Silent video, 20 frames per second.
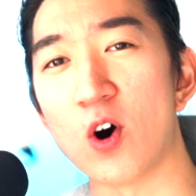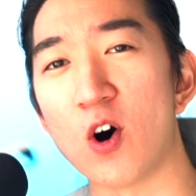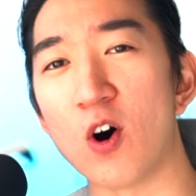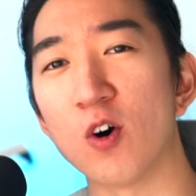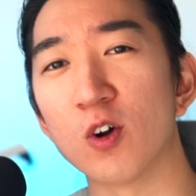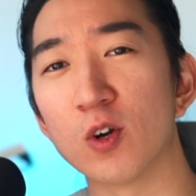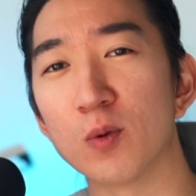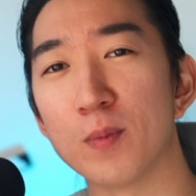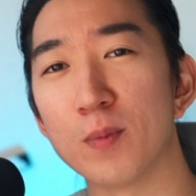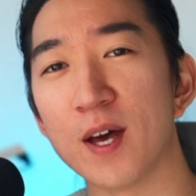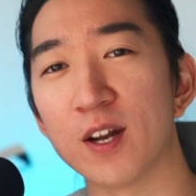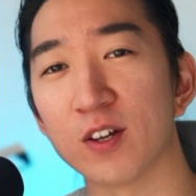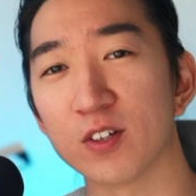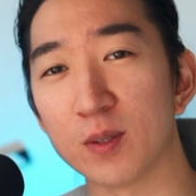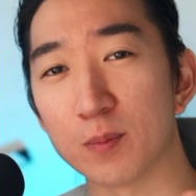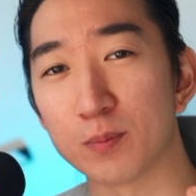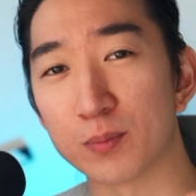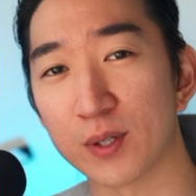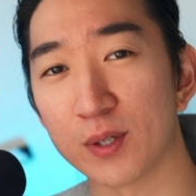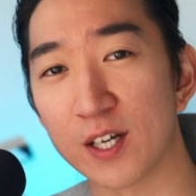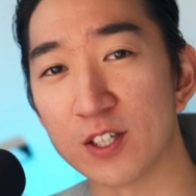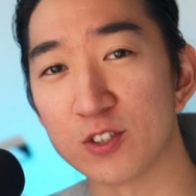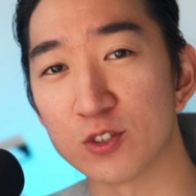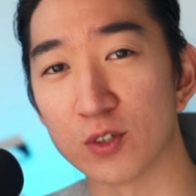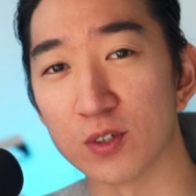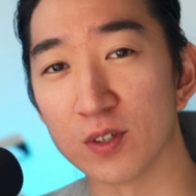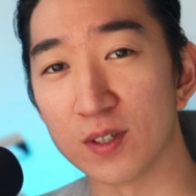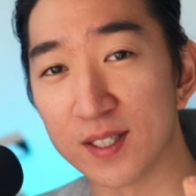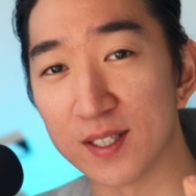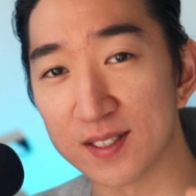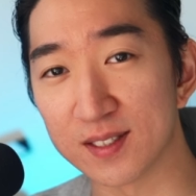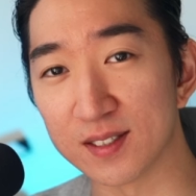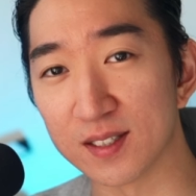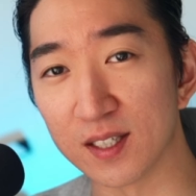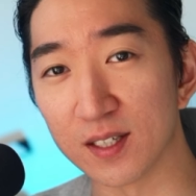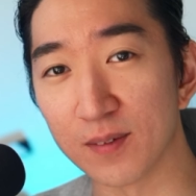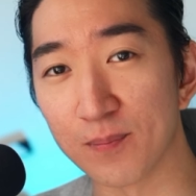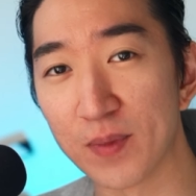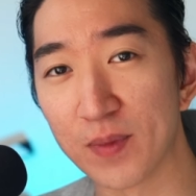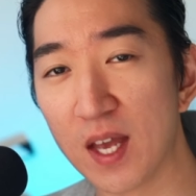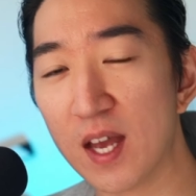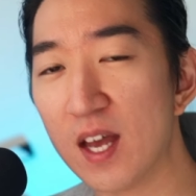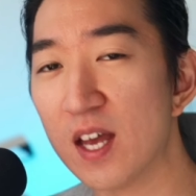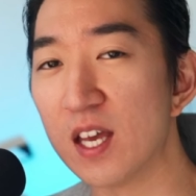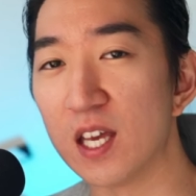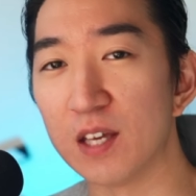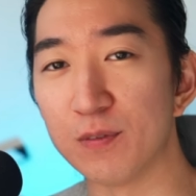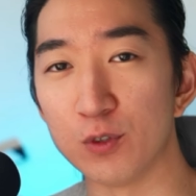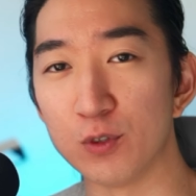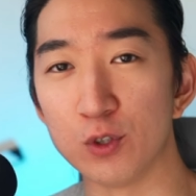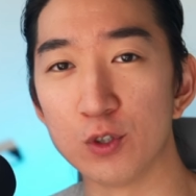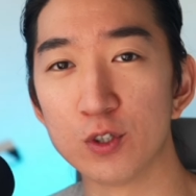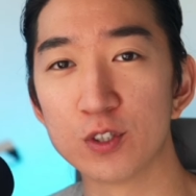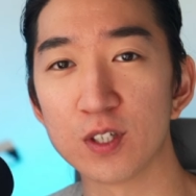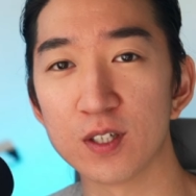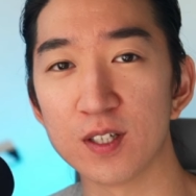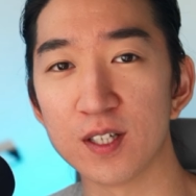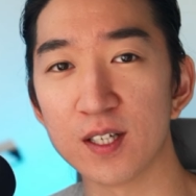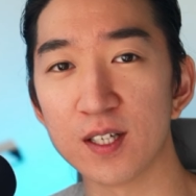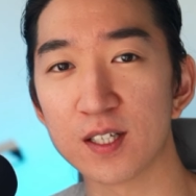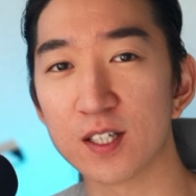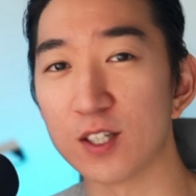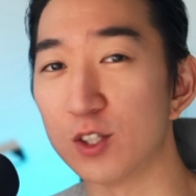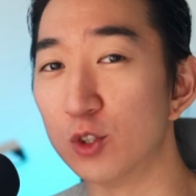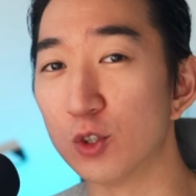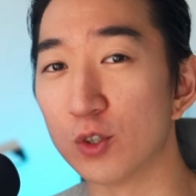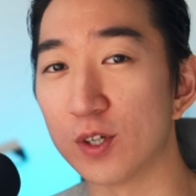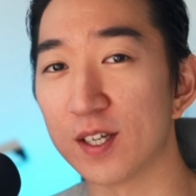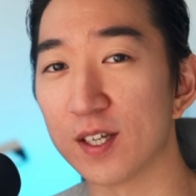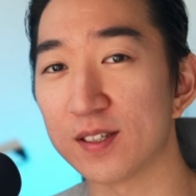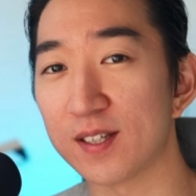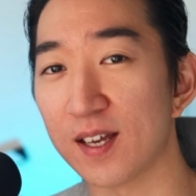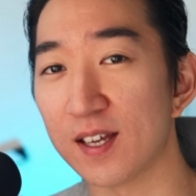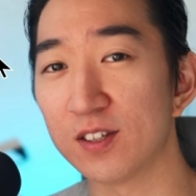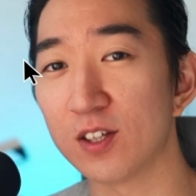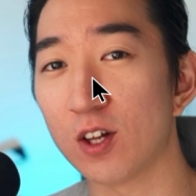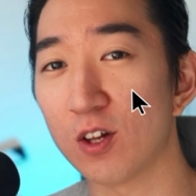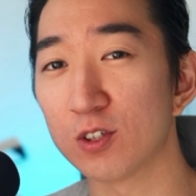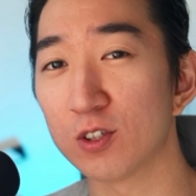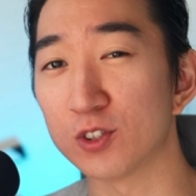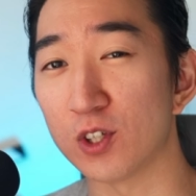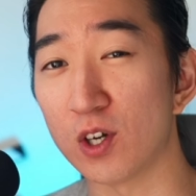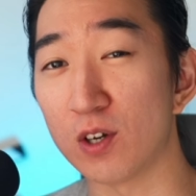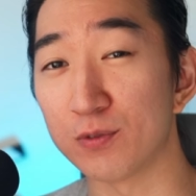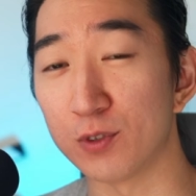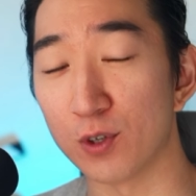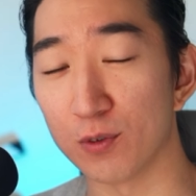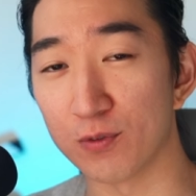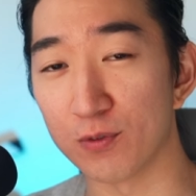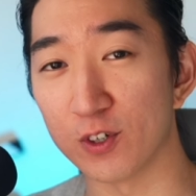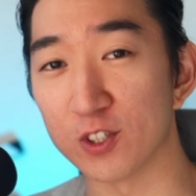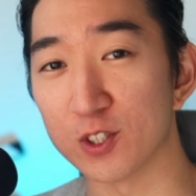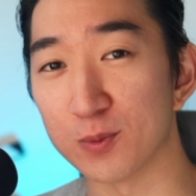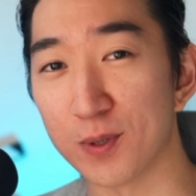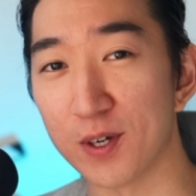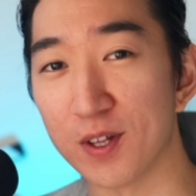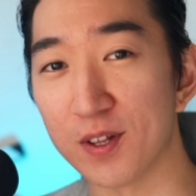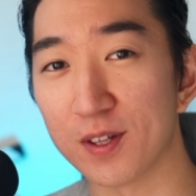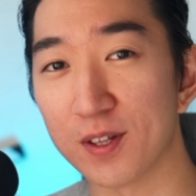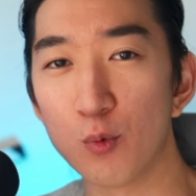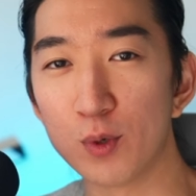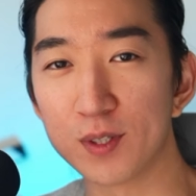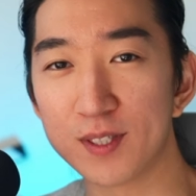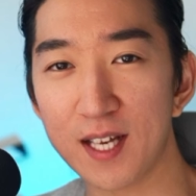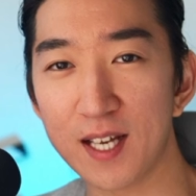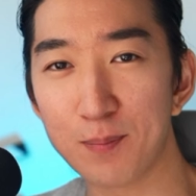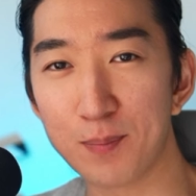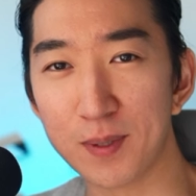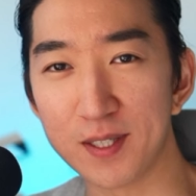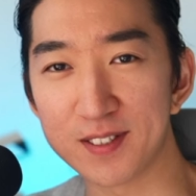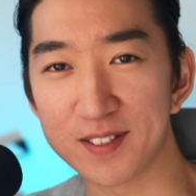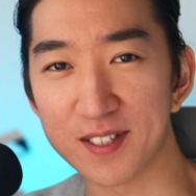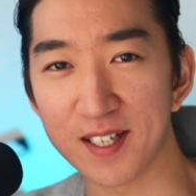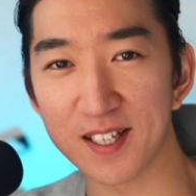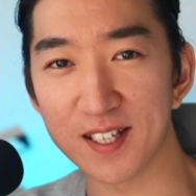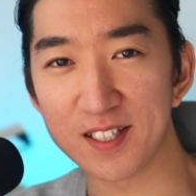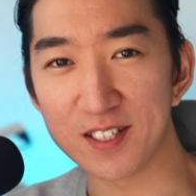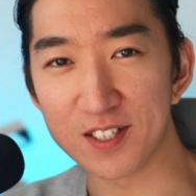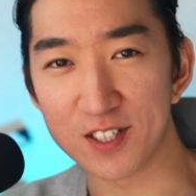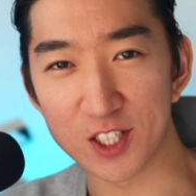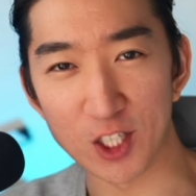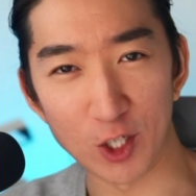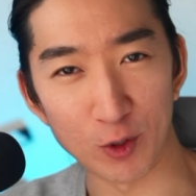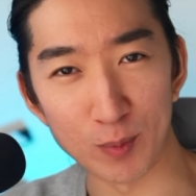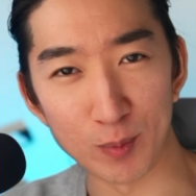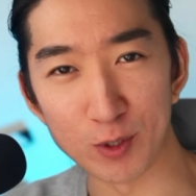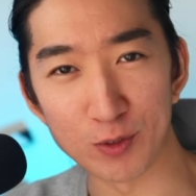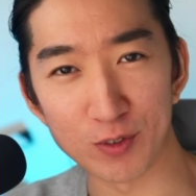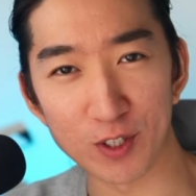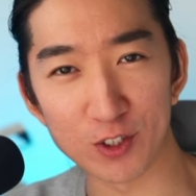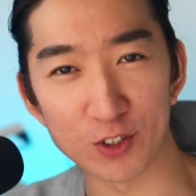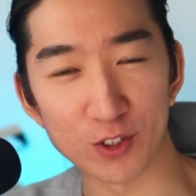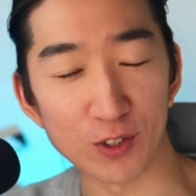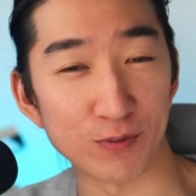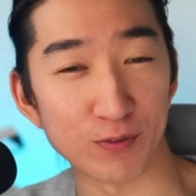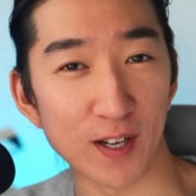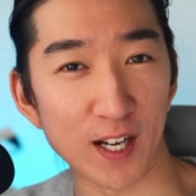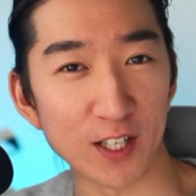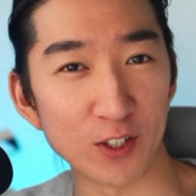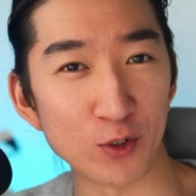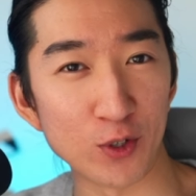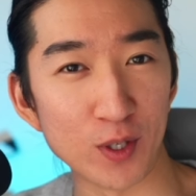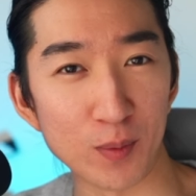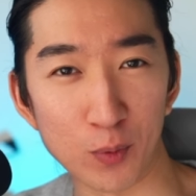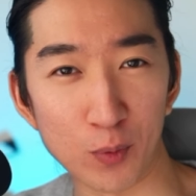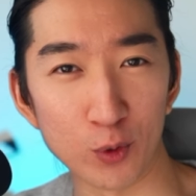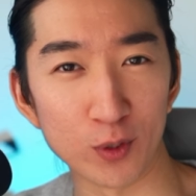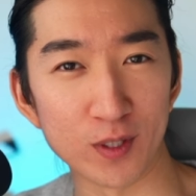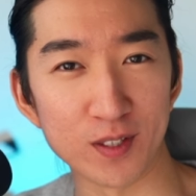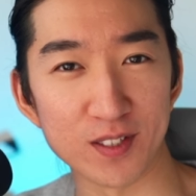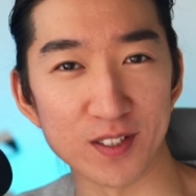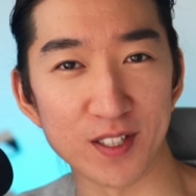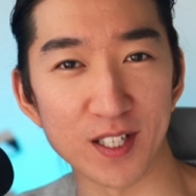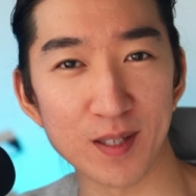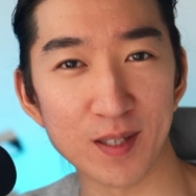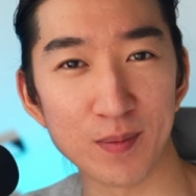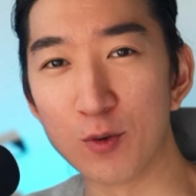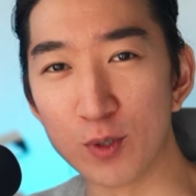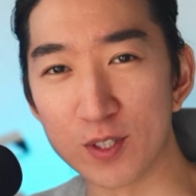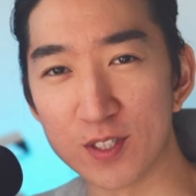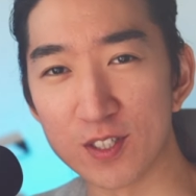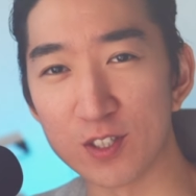automatically price your listing. If you use a link, you'll get $10 off your first month. With that being said, shall we move on to the final important step, which